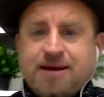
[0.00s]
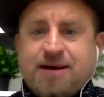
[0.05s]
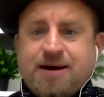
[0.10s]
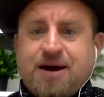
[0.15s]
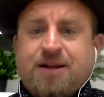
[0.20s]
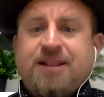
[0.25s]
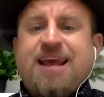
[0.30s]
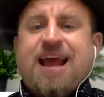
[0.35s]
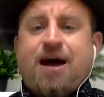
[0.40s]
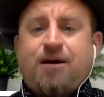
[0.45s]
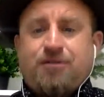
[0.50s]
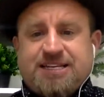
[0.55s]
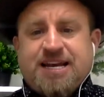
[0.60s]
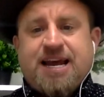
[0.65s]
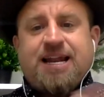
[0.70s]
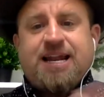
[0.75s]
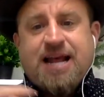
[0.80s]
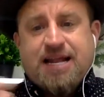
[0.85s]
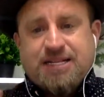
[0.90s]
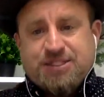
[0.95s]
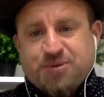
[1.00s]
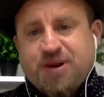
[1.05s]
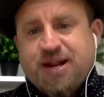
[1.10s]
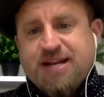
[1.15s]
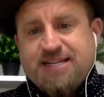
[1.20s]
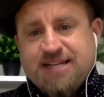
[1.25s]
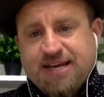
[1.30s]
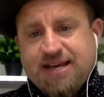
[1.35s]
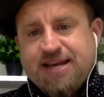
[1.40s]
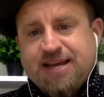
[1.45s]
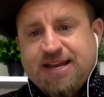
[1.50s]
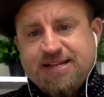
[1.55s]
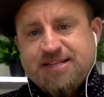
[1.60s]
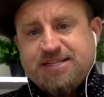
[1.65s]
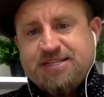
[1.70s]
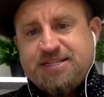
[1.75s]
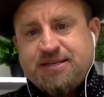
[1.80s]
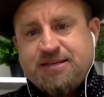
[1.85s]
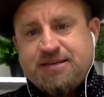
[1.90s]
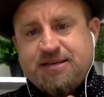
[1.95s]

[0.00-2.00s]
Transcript: on the outside, that's what I tell you it is.